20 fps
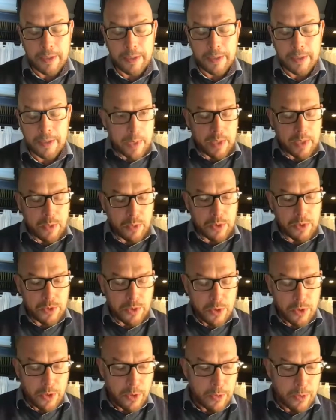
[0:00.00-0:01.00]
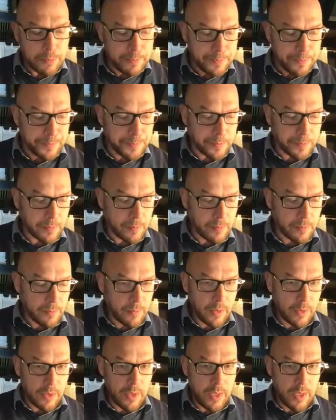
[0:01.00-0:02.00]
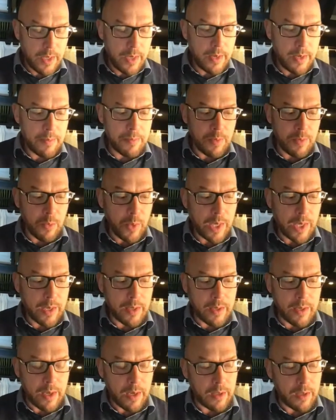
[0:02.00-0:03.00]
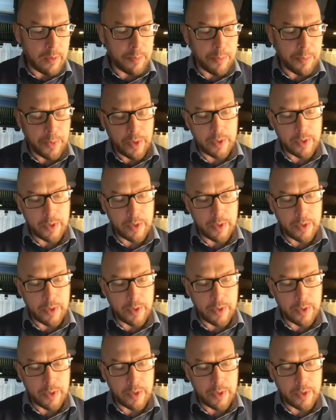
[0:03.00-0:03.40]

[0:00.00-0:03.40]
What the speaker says: But also we can help